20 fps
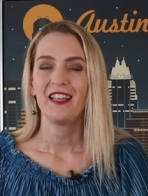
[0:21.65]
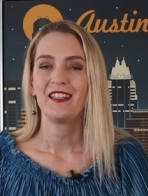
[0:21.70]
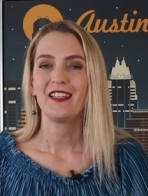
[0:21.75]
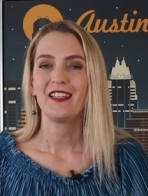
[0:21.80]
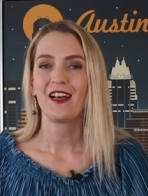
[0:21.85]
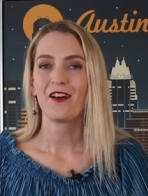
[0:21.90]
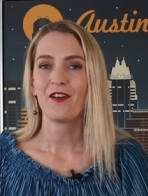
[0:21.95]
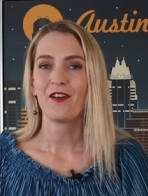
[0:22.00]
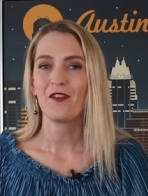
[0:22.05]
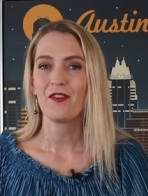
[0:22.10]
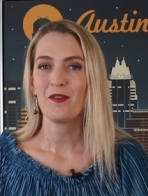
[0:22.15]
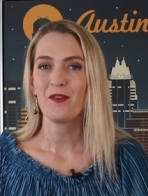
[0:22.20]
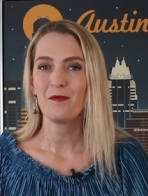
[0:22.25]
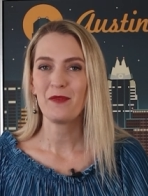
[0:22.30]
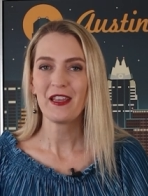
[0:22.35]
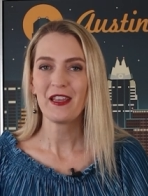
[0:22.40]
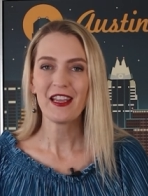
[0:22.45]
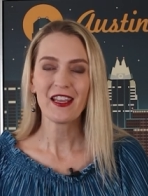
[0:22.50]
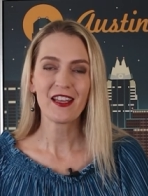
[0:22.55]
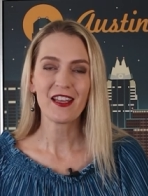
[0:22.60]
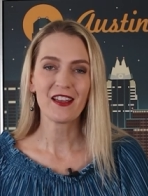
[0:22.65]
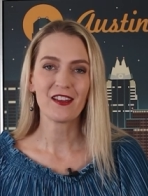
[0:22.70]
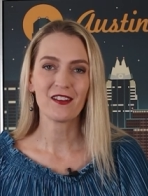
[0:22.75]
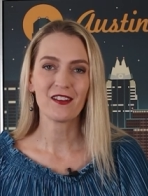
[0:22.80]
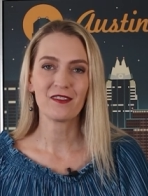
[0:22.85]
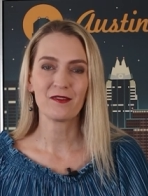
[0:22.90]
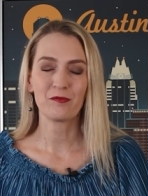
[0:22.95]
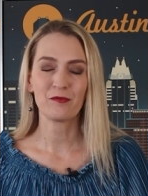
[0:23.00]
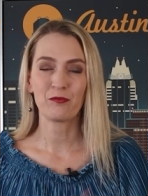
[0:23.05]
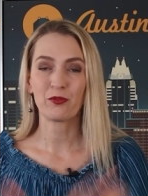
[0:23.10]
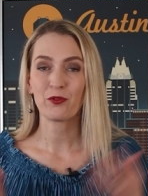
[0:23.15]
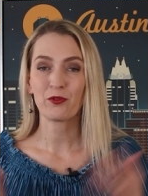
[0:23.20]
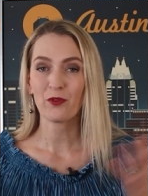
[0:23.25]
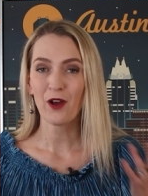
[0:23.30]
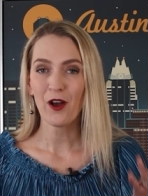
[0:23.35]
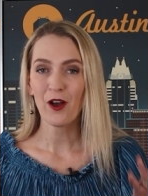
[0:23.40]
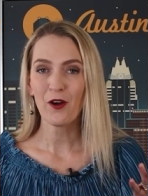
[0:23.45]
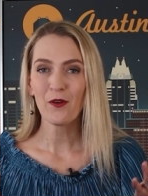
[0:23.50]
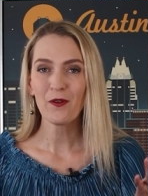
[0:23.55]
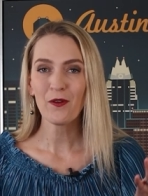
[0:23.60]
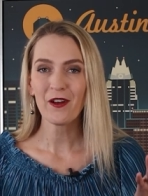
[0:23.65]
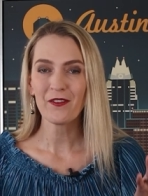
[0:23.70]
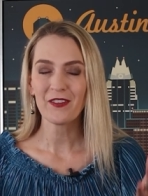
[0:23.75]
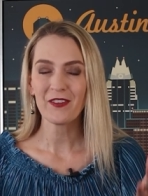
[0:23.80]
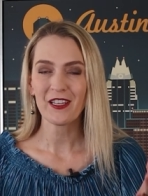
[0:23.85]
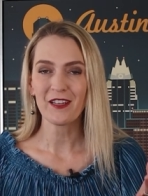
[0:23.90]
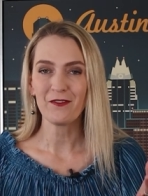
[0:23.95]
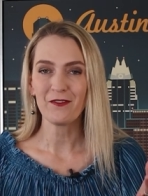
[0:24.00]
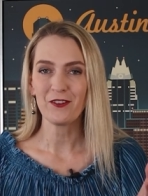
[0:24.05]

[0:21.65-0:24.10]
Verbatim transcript: Now, the big pro of the